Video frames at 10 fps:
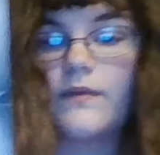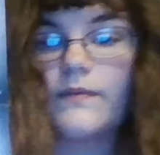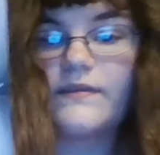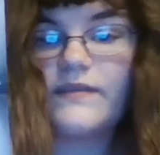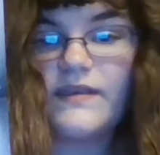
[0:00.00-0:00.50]

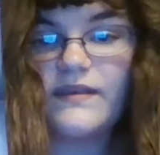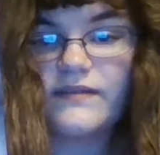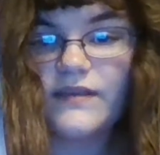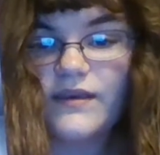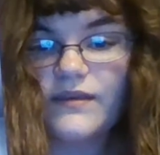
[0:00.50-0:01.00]
this
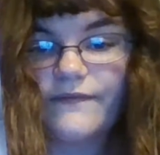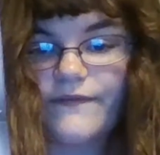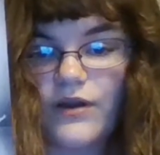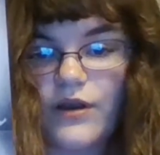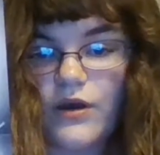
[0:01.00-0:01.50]
is the
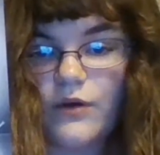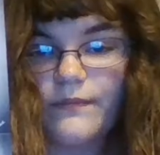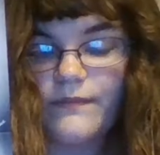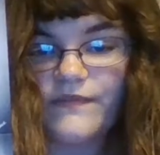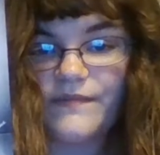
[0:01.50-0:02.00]
photo
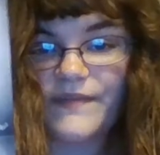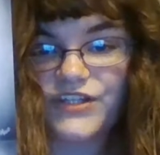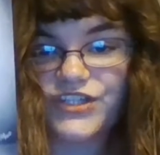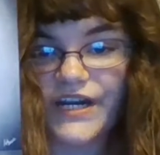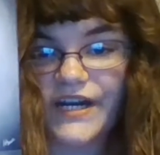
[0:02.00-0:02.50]
from
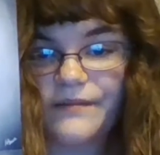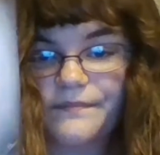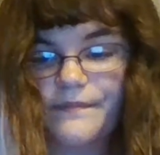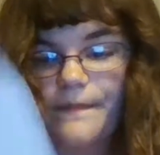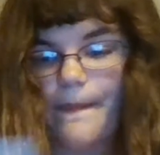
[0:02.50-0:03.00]
this year,
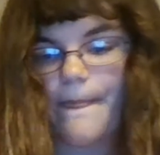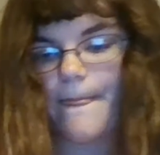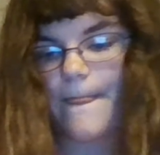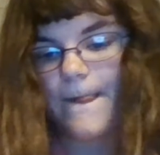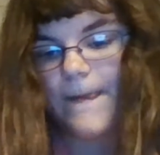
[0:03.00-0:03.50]

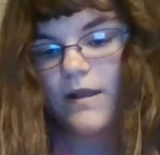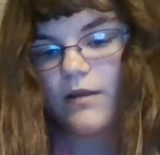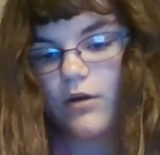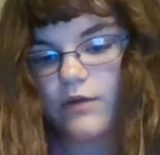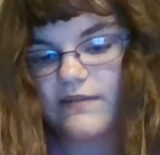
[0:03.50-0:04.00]

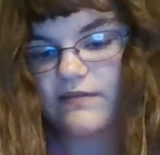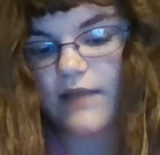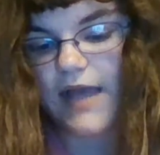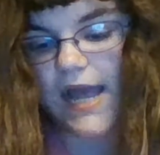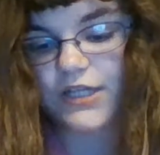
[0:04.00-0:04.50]
or this
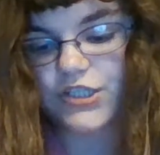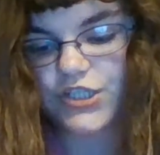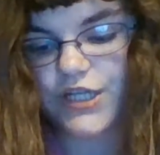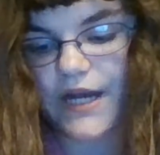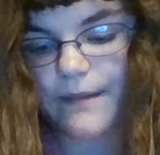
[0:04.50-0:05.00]
last
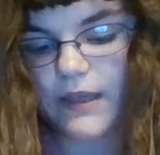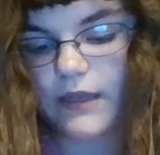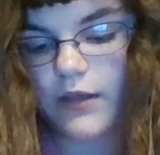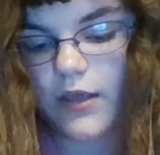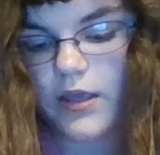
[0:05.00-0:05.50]
year, I mean.